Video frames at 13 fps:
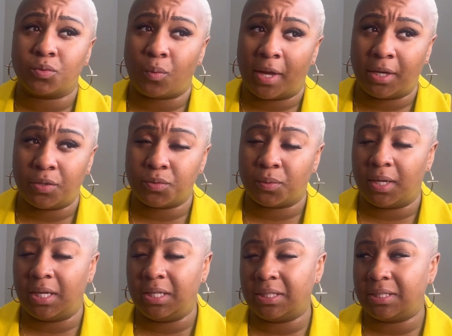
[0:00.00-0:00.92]
White goes with
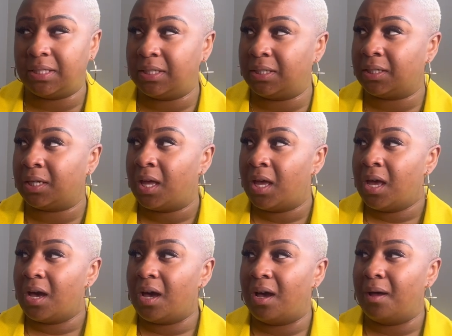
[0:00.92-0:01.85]
anything.
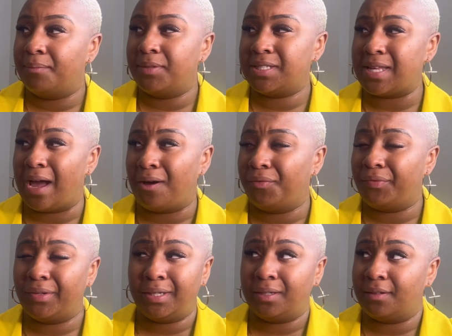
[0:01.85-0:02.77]
This
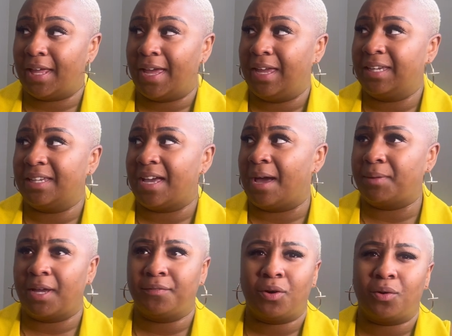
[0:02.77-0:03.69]
outfit, like, I'm
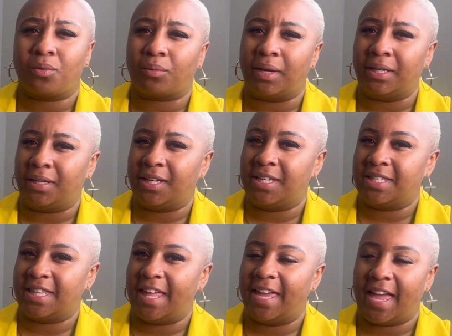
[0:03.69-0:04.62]
not even gonna rate it
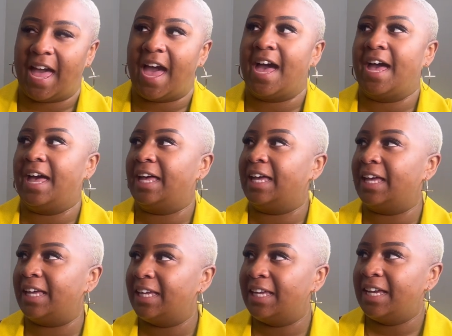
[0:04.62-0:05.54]
because, like,
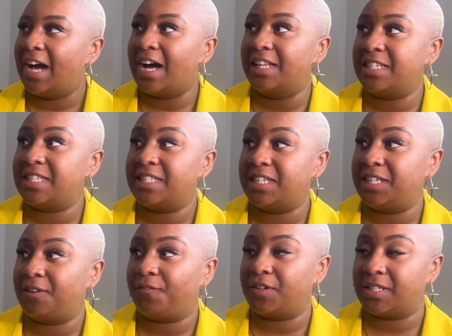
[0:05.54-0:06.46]
unless it's a
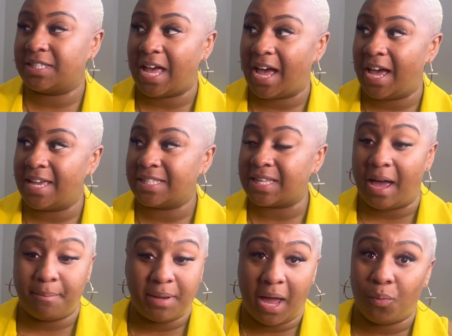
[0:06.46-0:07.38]
different size,
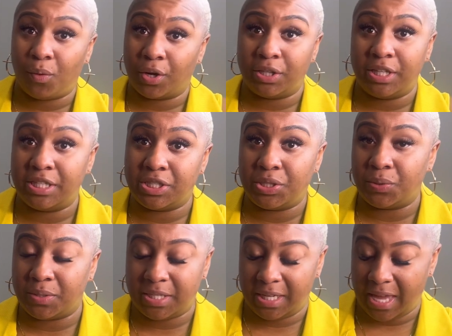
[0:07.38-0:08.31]
I'm not wearing these two
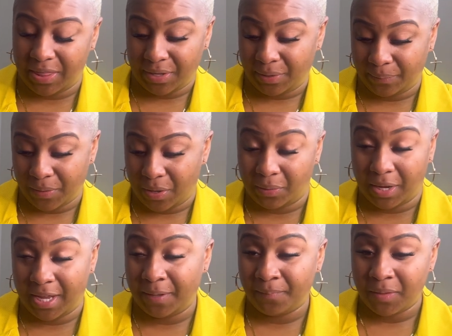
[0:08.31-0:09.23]
together,
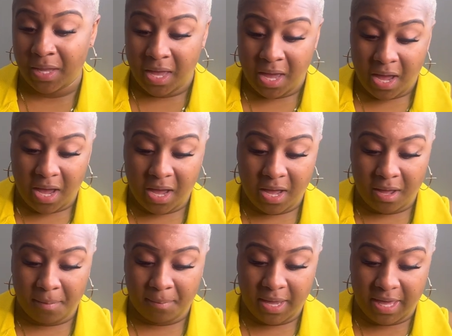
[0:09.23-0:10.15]
okay?
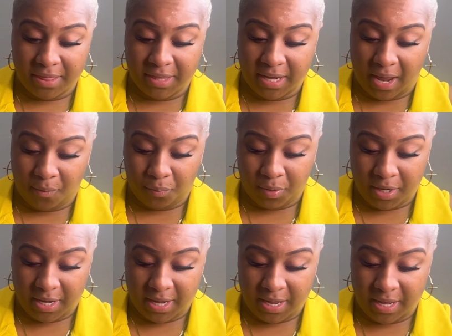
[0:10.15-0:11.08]
And then I went
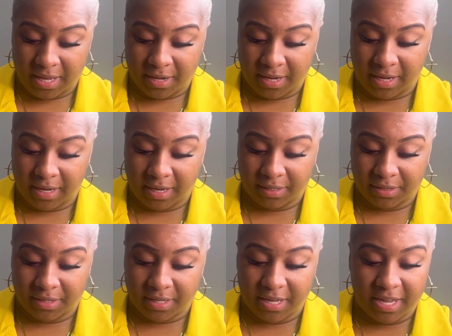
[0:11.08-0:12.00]
ahead and
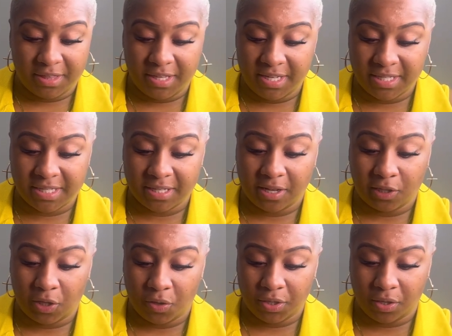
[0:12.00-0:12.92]
in this
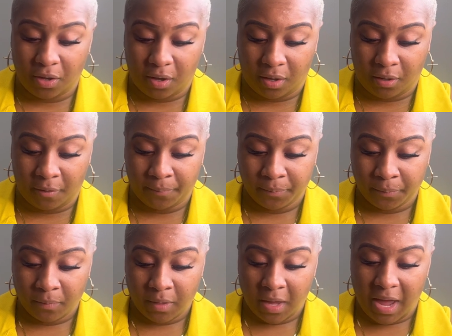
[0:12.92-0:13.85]
clothing haul,
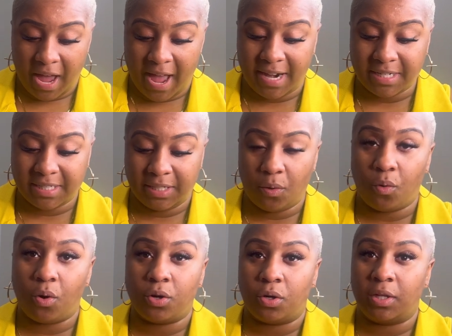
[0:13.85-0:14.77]
I actually
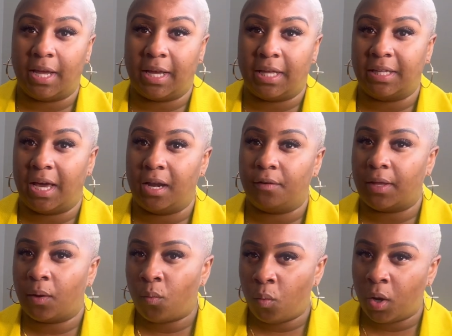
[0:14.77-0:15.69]
ordered like a lot of
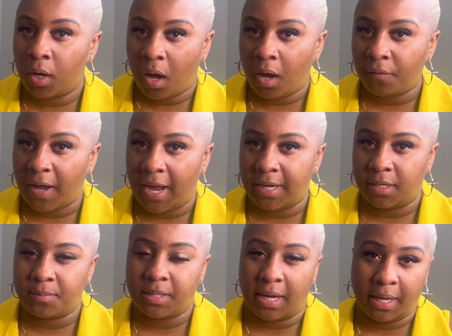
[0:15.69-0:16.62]
like one-off
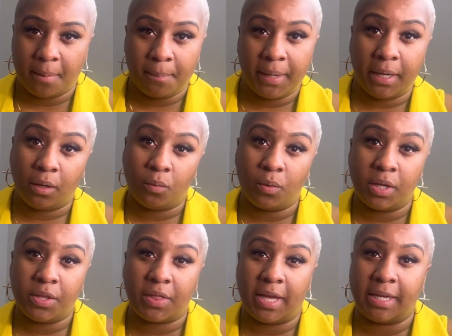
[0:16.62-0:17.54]
items that I can pair
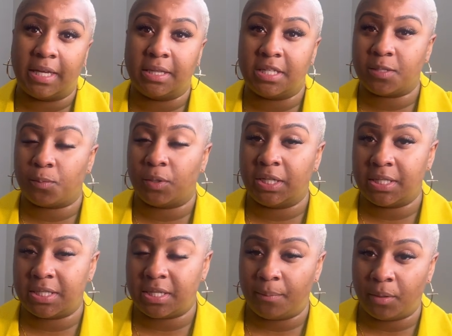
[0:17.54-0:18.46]
with like in the spring and
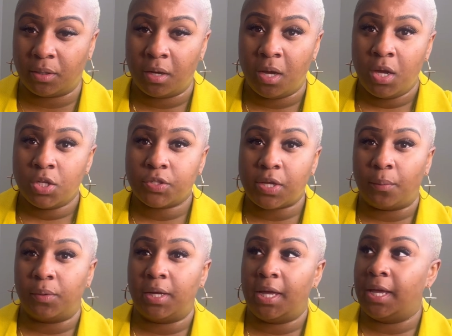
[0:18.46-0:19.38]
summer. So I
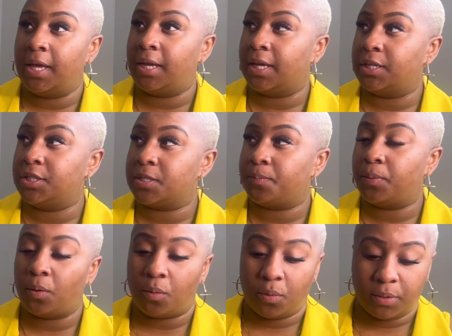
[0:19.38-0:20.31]
went ahead and just
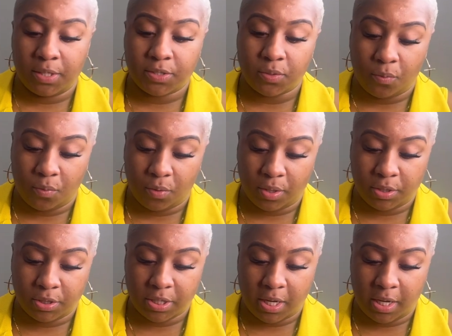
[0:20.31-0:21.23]
put on this
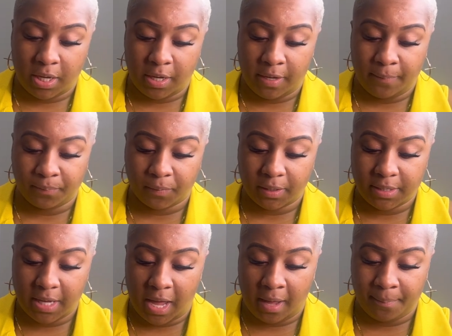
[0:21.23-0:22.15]
orange
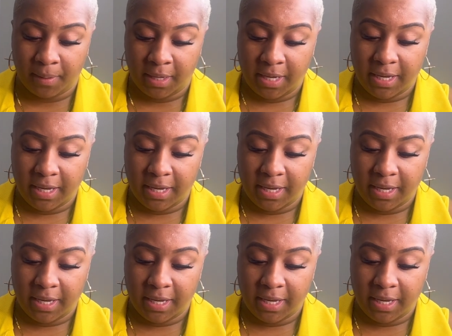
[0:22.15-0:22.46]
top.